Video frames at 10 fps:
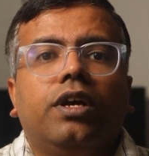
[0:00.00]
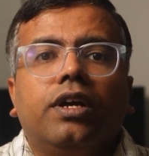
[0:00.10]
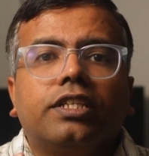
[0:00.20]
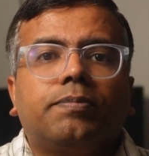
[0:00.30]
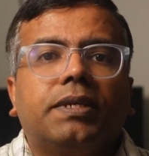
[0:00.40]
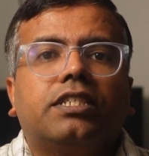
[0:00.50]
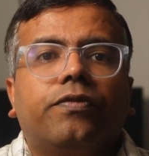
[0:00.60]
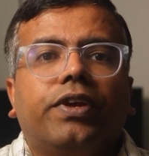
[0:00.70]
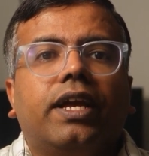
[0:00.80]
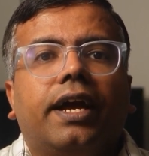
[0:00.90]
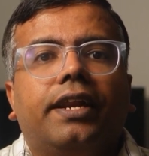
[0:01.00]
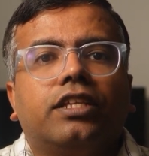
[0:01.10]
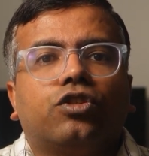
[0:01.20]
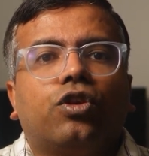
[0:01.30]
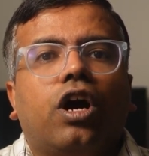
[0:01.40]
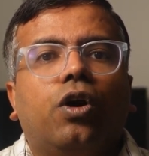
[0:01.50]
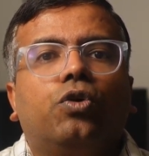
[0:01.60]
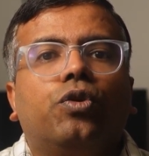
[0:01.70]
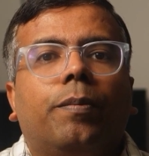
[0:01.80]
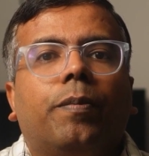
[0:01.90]
specific guidance on how
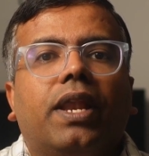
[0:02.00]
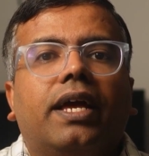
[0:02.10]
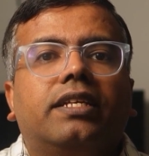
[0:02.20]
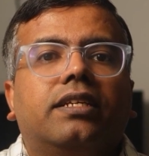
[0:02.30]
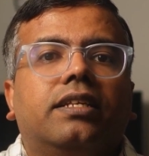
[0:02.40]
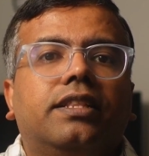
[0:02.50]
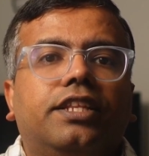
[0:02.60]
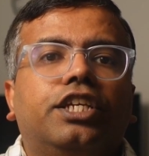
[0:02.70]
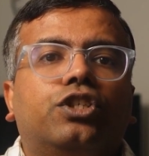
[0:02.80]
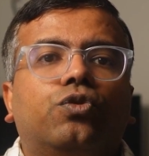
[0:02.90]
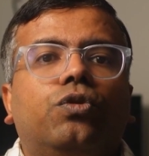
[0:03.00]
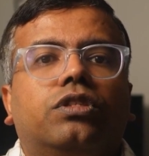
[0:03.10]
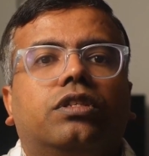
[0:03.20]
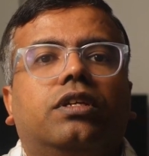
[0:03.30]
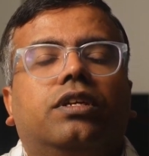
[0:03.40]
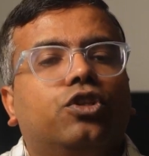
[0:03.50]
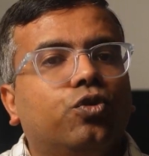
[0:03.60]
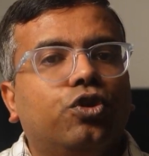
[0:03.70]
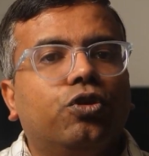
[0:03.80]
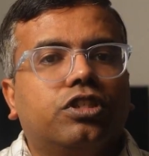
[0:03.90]
to apply these tools
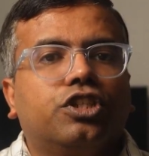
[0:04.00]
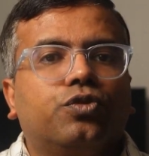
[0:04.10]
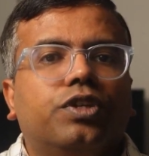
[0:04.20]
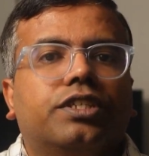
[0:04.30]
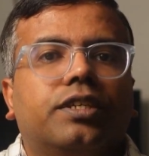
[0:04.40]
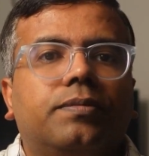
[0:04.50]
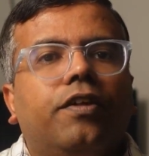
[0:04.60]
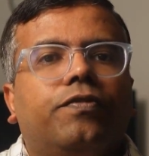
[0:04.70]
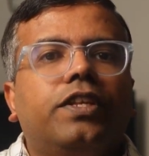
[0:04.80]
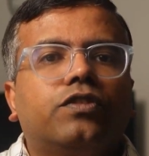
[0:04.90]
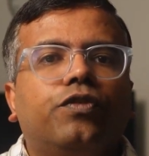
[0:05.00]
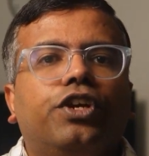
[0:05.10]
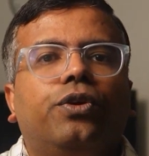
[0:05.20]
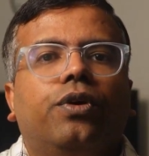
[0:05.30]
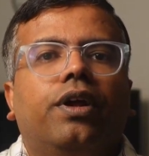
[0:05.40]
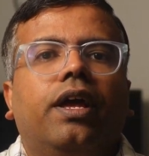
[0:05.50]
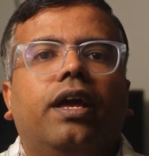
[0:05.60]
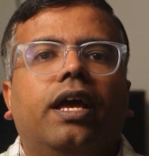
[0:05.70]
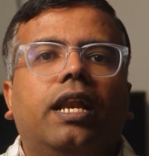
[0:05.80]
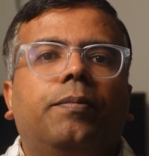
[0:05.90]
to your situation. If this video
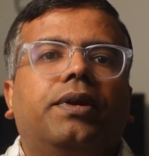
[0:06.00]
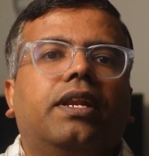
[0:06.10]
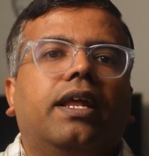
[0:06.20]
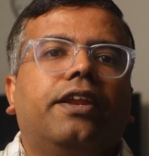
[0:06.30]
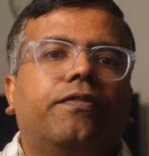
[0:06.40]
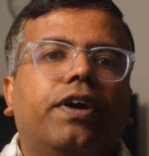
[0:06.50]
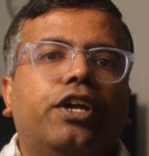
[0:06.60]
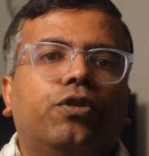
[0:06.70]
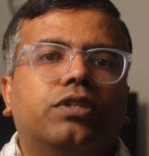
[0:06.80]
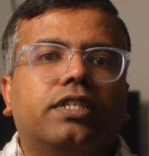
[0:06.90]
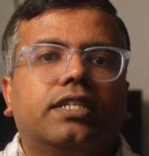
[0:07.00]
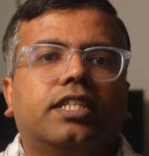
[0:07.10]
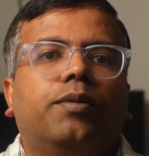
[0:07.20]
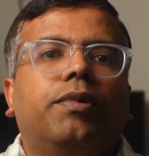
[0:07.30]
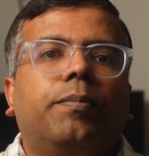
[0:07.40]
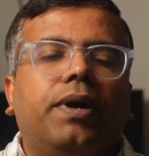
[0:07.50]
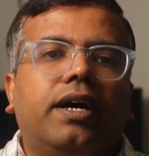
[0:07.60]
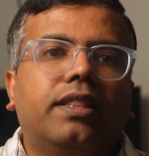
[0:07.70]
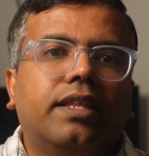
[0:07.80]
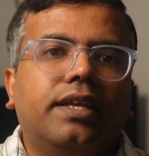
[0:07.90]
helped clarify your Six Sigma
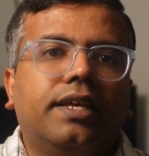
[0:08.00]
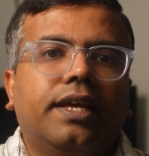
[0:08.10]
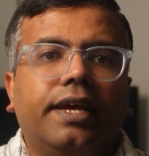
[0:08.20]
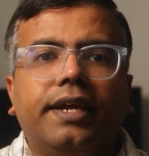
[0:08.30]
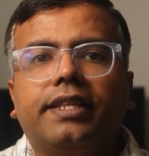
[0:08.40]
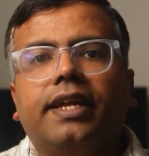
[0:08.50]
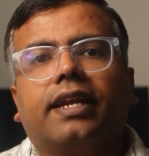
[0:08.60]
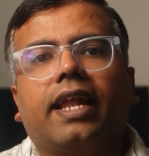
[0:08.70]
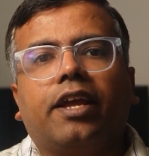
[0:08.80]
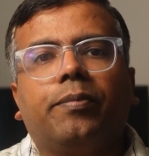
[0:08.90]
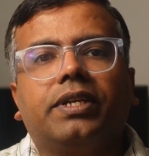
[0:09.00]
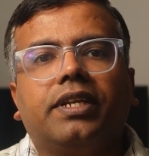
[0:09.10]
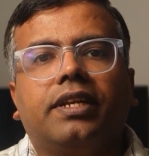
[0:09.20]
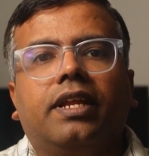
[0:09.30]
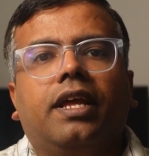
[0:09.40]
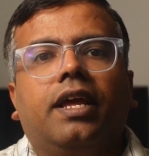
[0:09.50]
path, hit that like button